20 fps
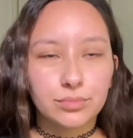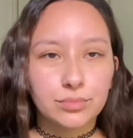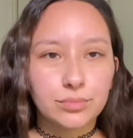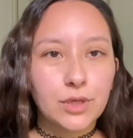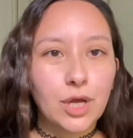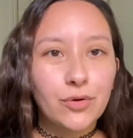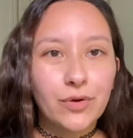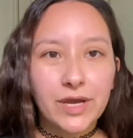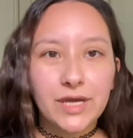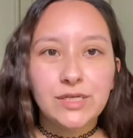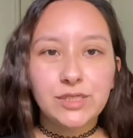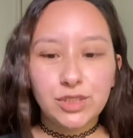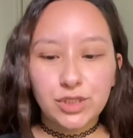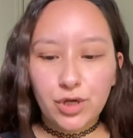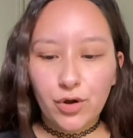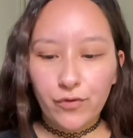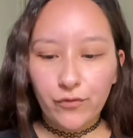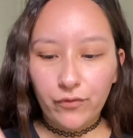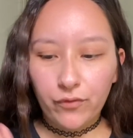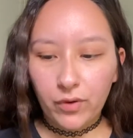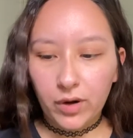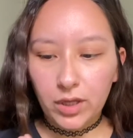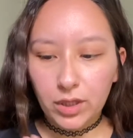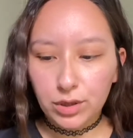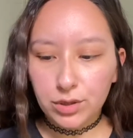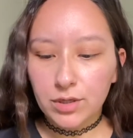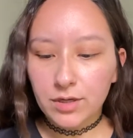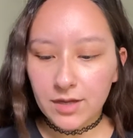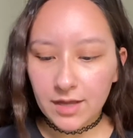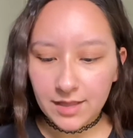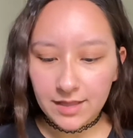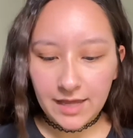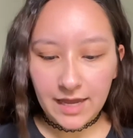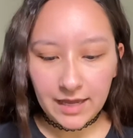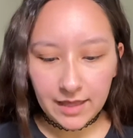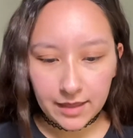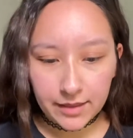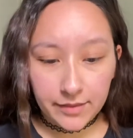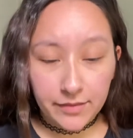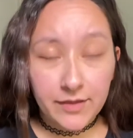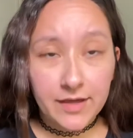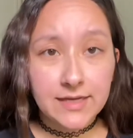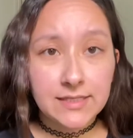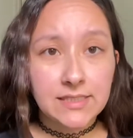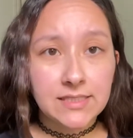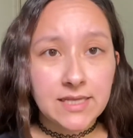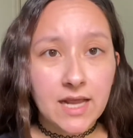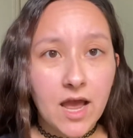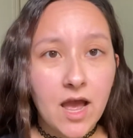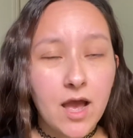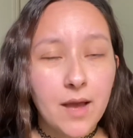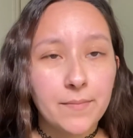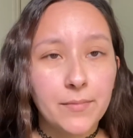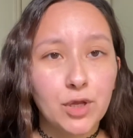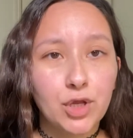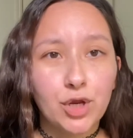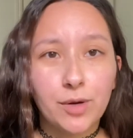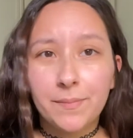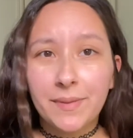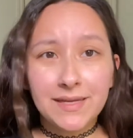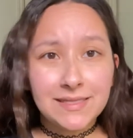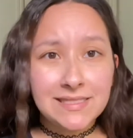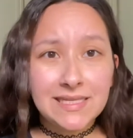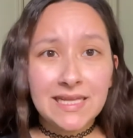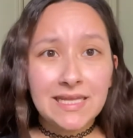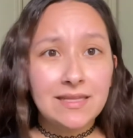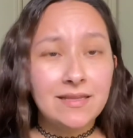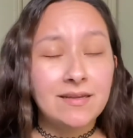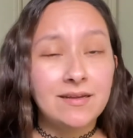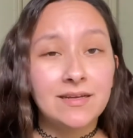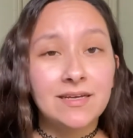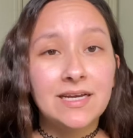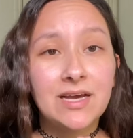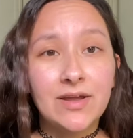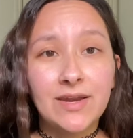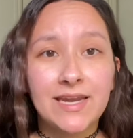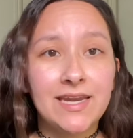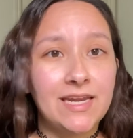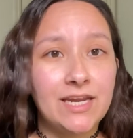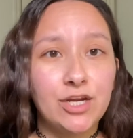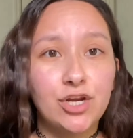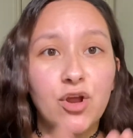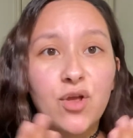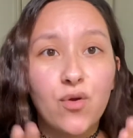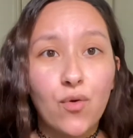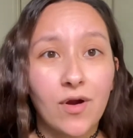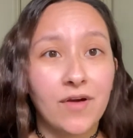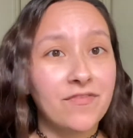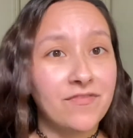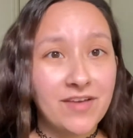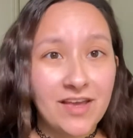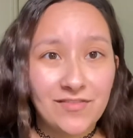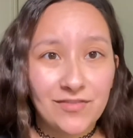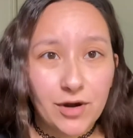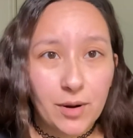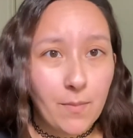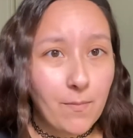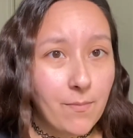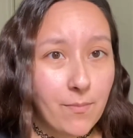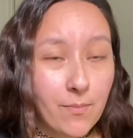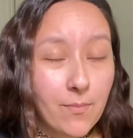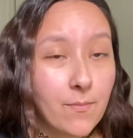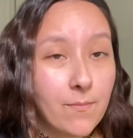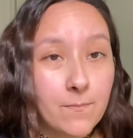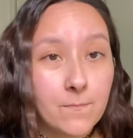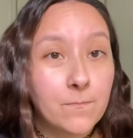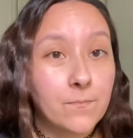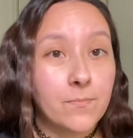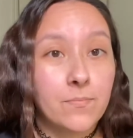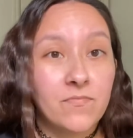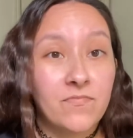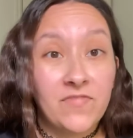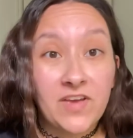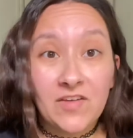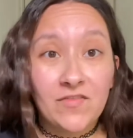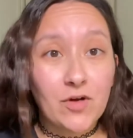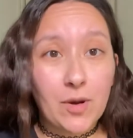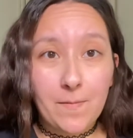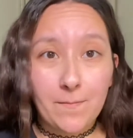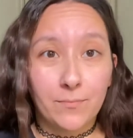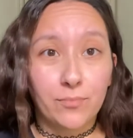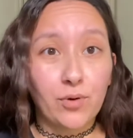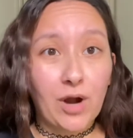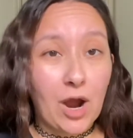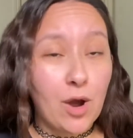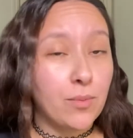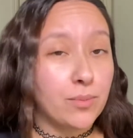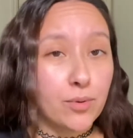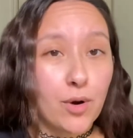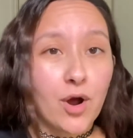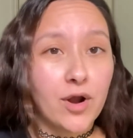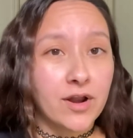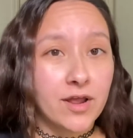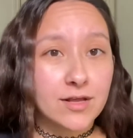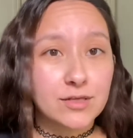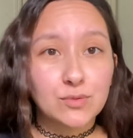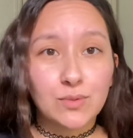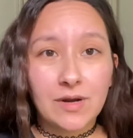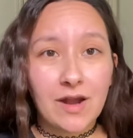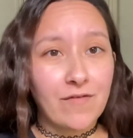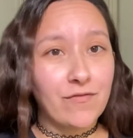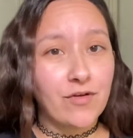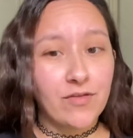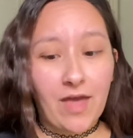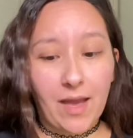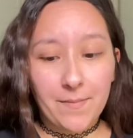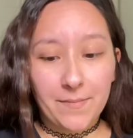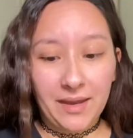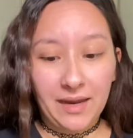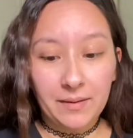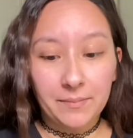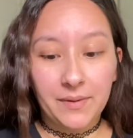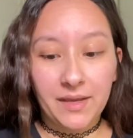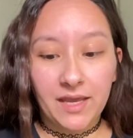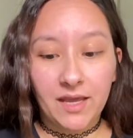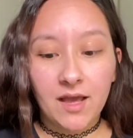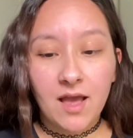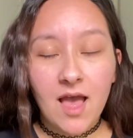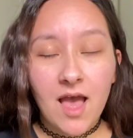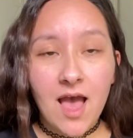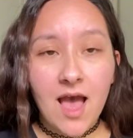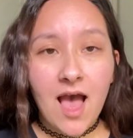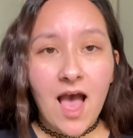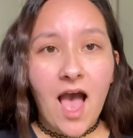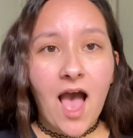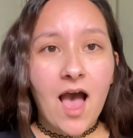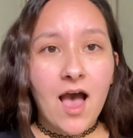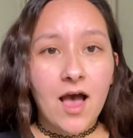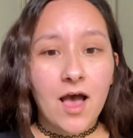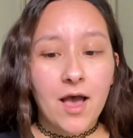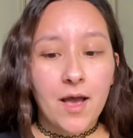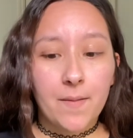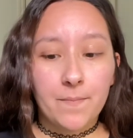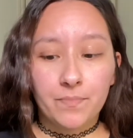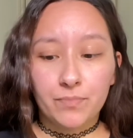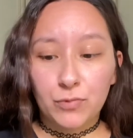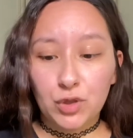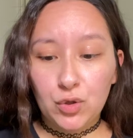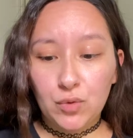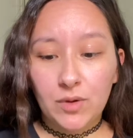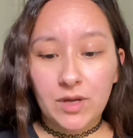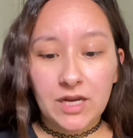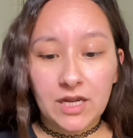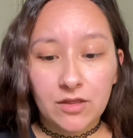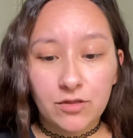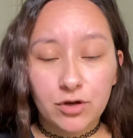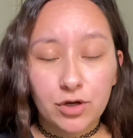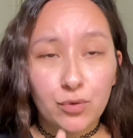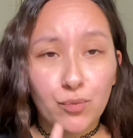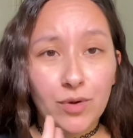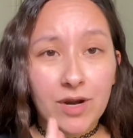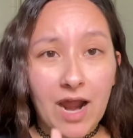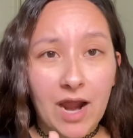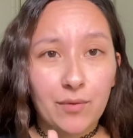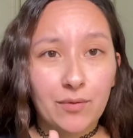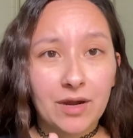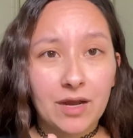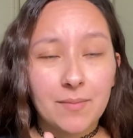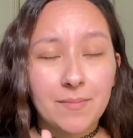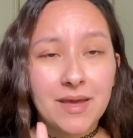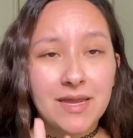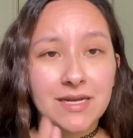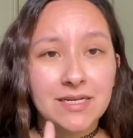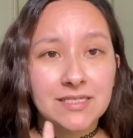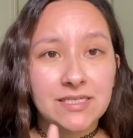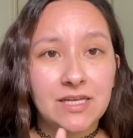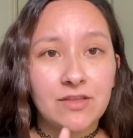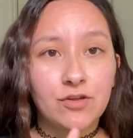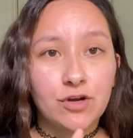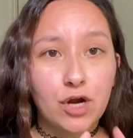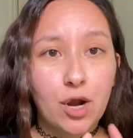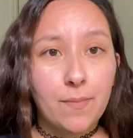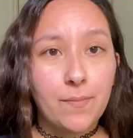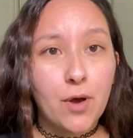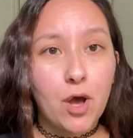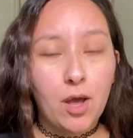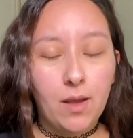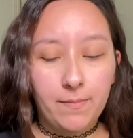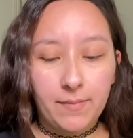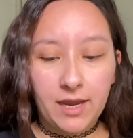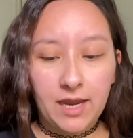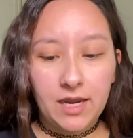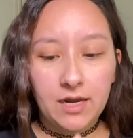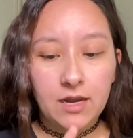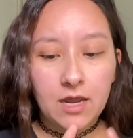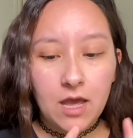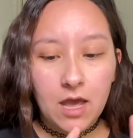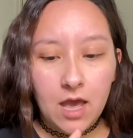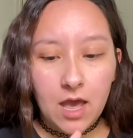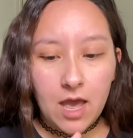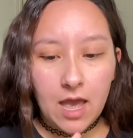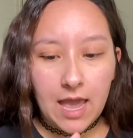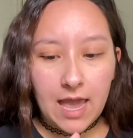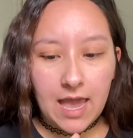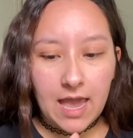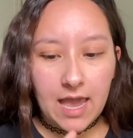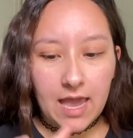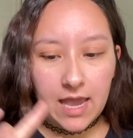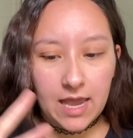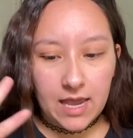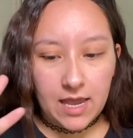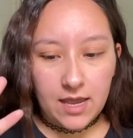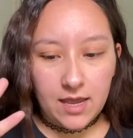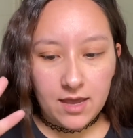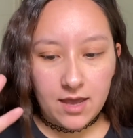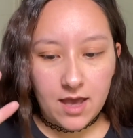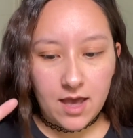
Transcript: Okay, so for a look like this, you're basically gonna need your favorite brow products, whatever that may be. You could either, what I recommend is either a pomade, a